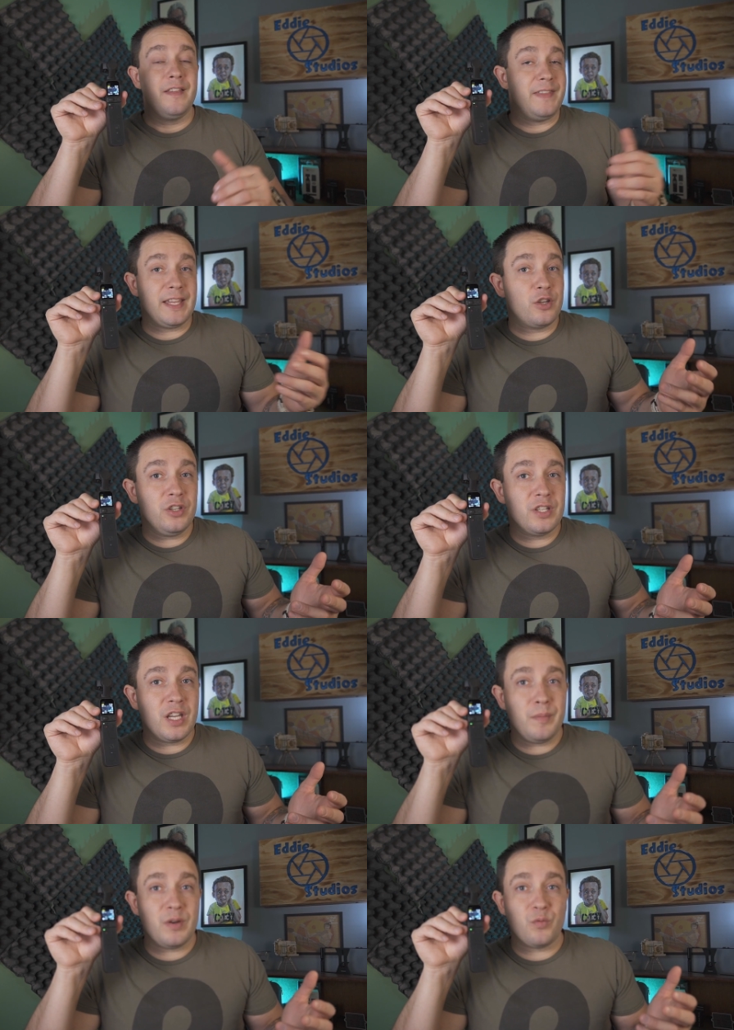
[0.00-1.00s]
They could
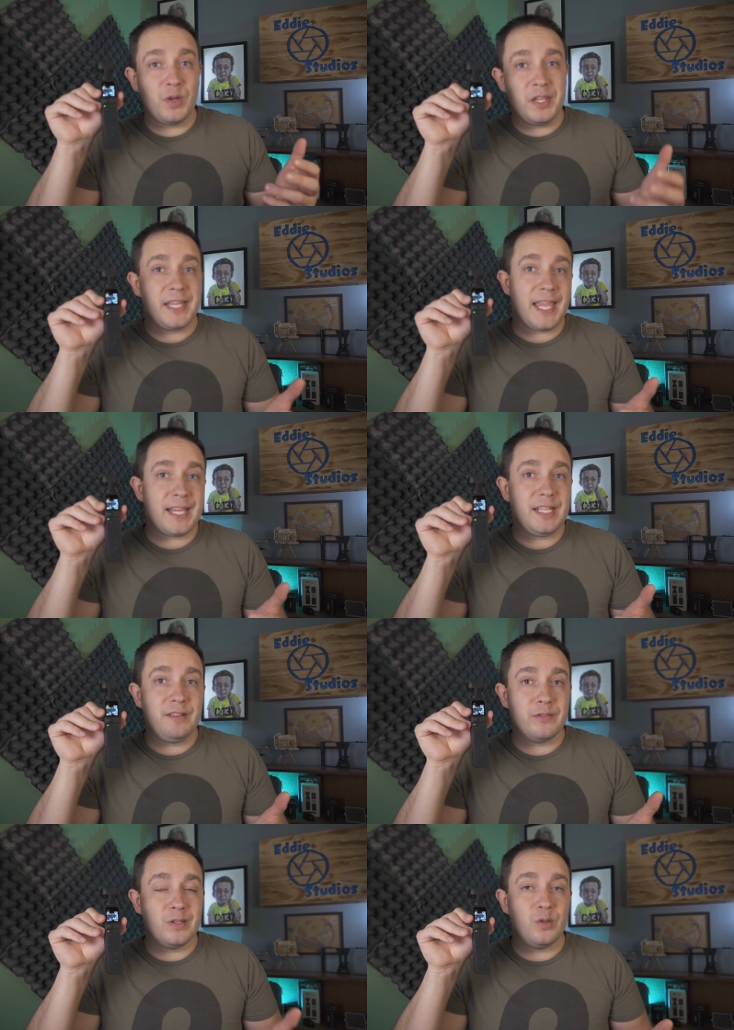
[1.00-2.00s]
come in really handy
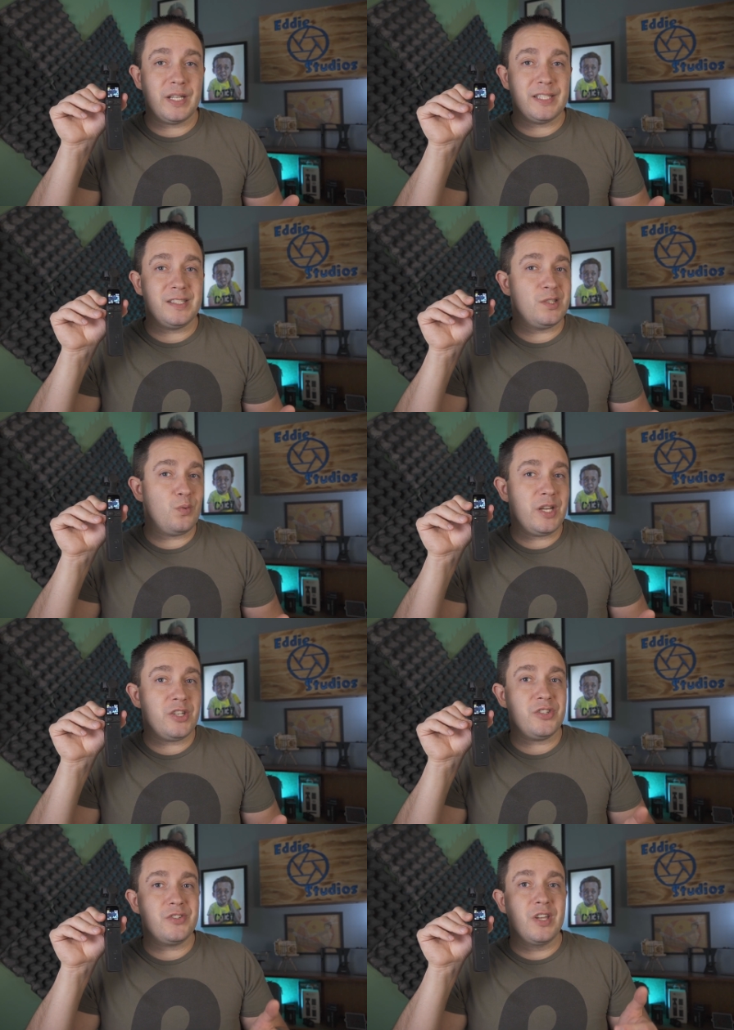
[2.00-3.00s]
for low light
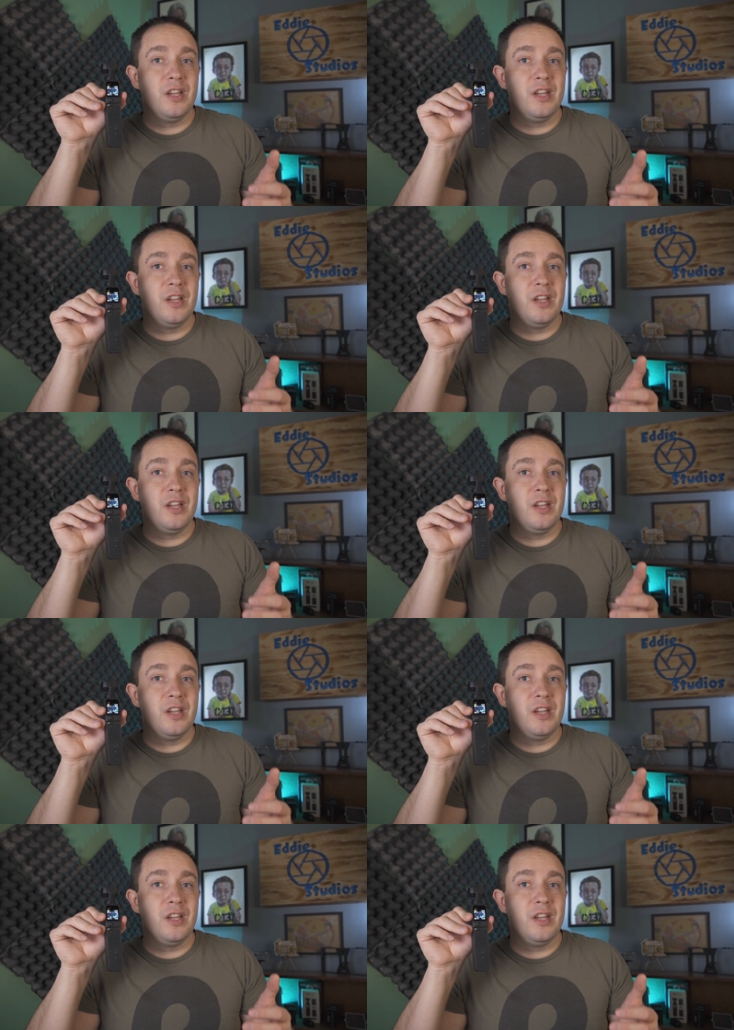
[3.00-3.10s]
situations.